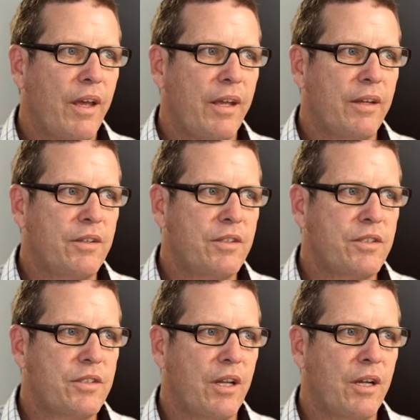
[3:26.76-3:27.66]
And
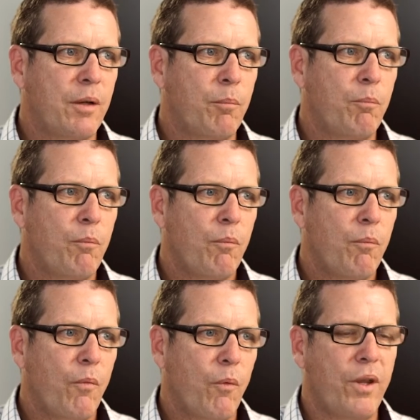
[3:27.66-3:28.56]
um,
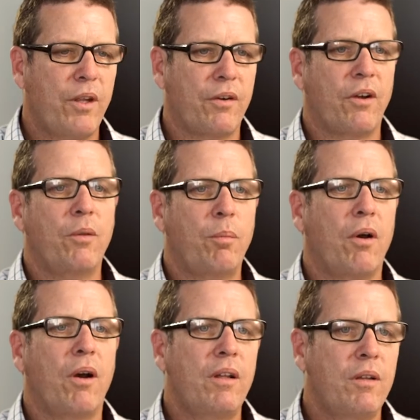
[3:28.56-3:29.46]
we can grow the
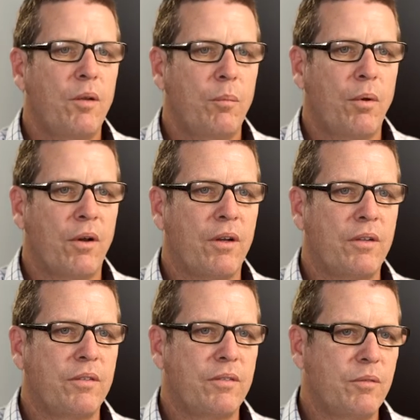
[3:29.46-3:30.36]
pie
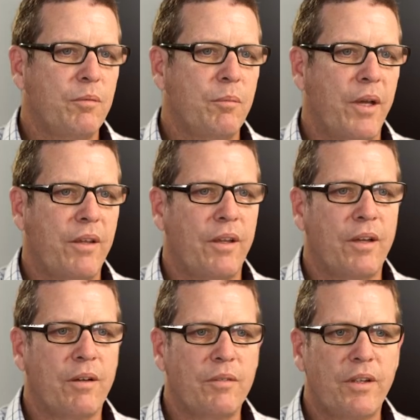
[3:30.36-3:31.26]
by making
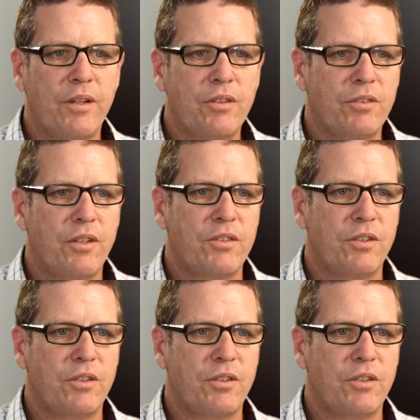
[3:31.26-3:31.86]
our industry